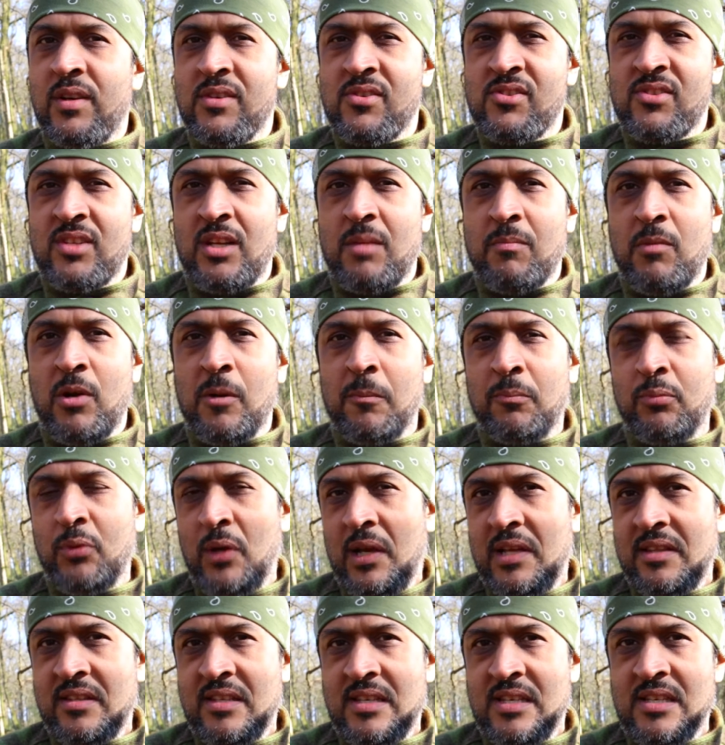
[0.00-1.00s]
I set up my own
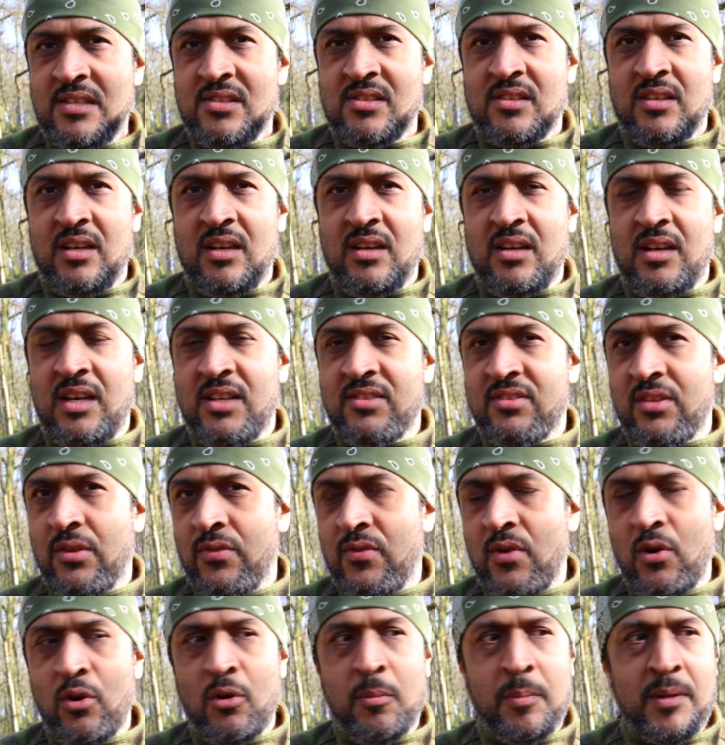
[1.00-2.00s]
practice uh, as a
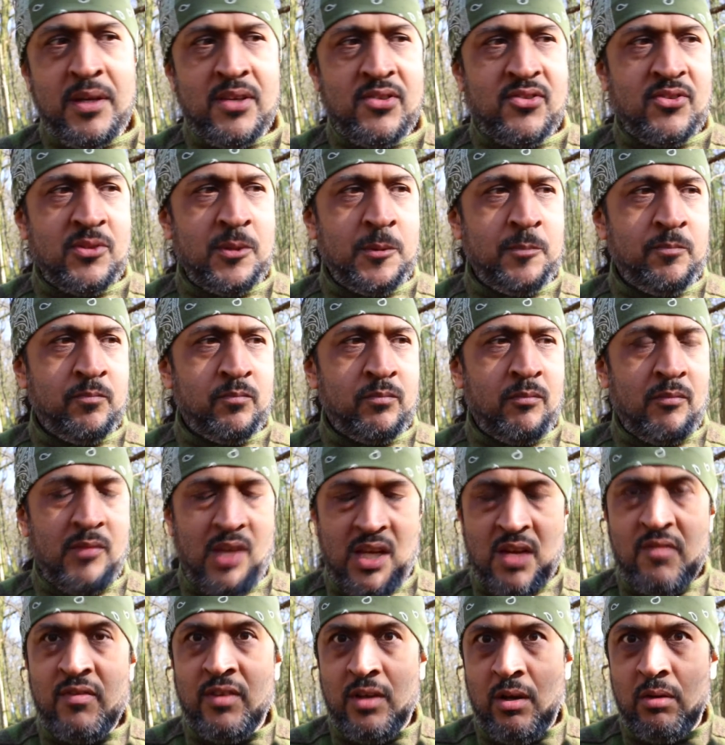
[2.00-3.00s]
therapist,
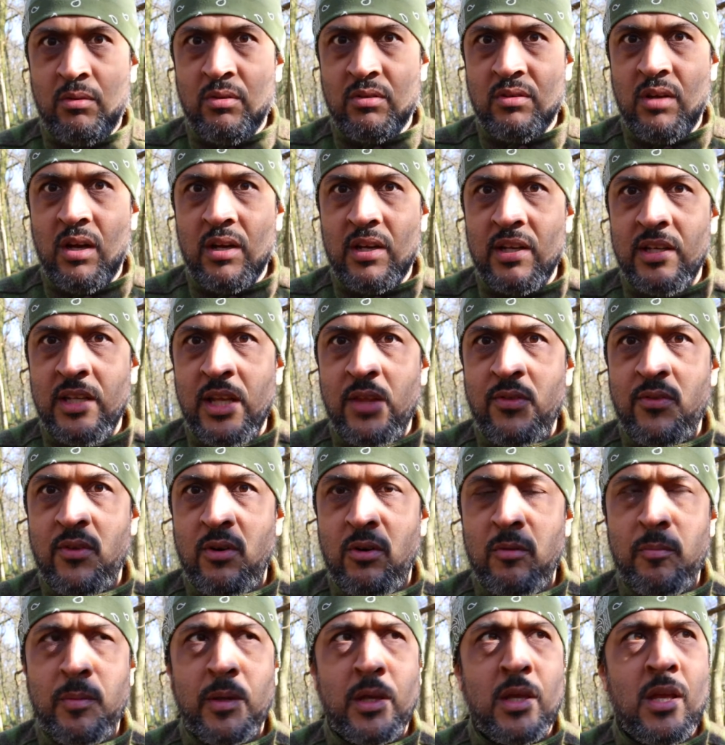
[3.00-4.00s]
even though I looked like I need
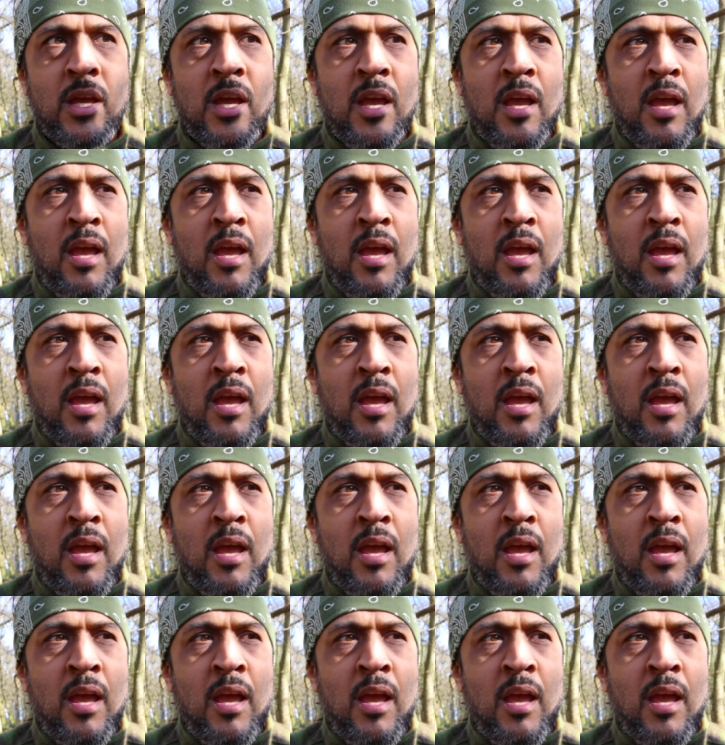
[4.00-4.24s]
therapy.